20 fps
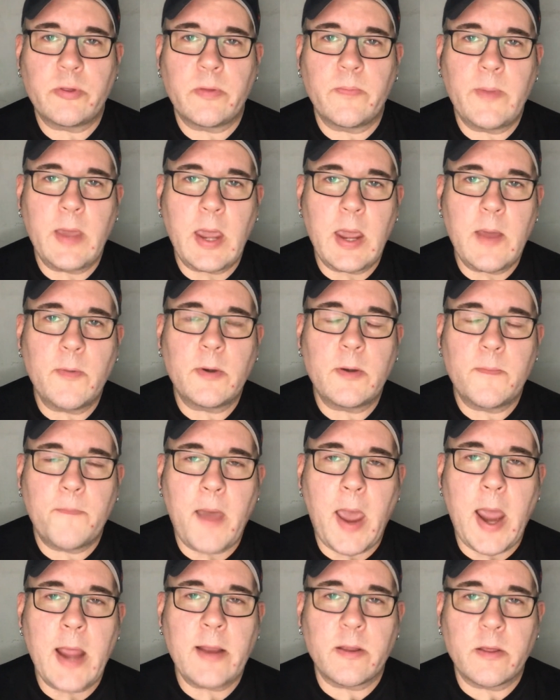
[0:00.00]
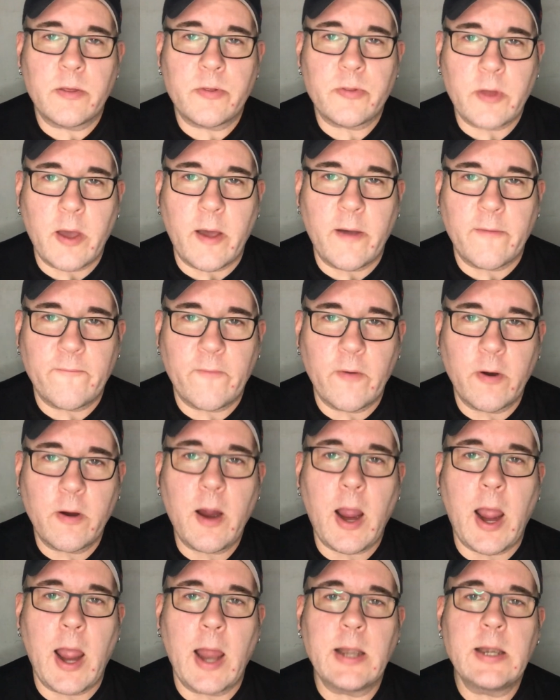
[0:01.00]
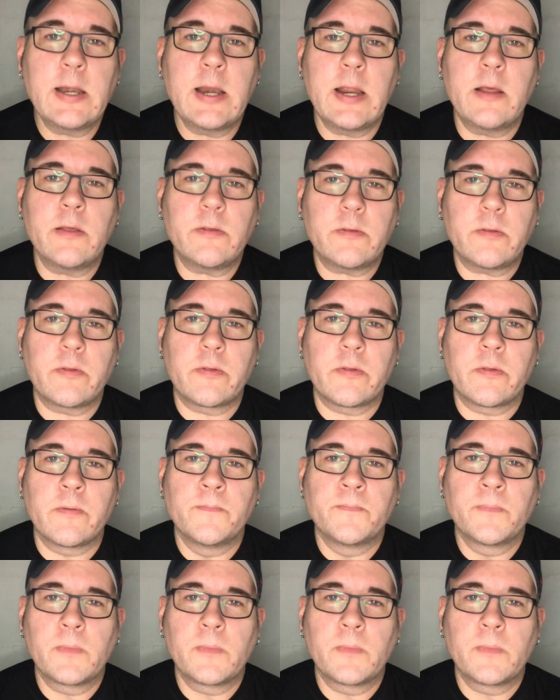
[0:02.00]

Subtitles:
to be able to buy this software on discs